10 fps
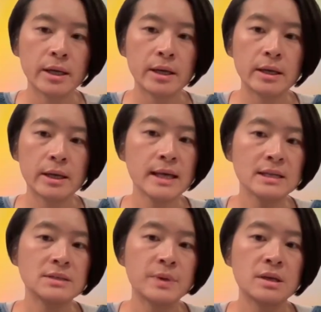And it
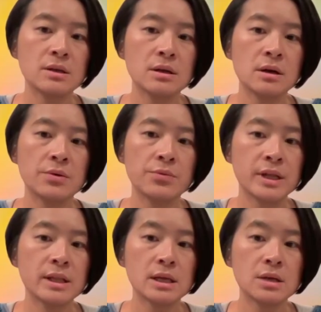has been a
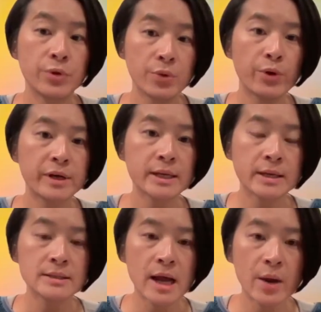really rewarding
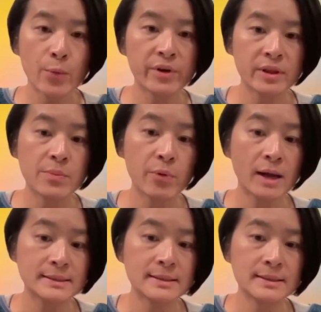and time-worthy
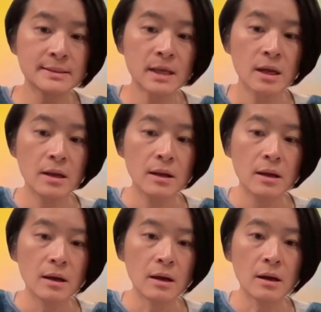process.
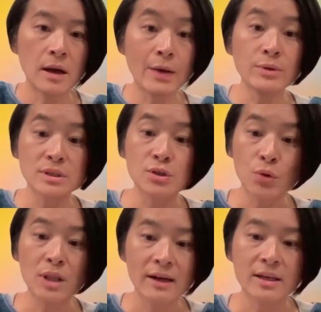I was so
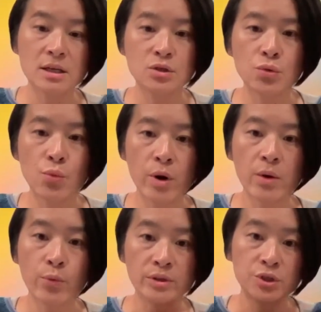lucky to
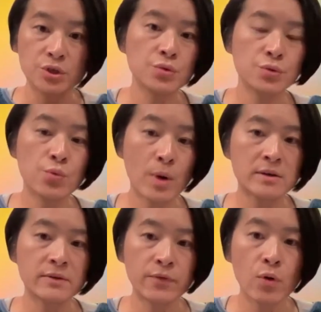work with two
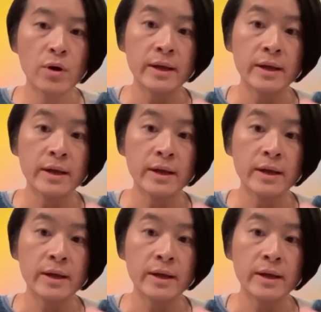wonderful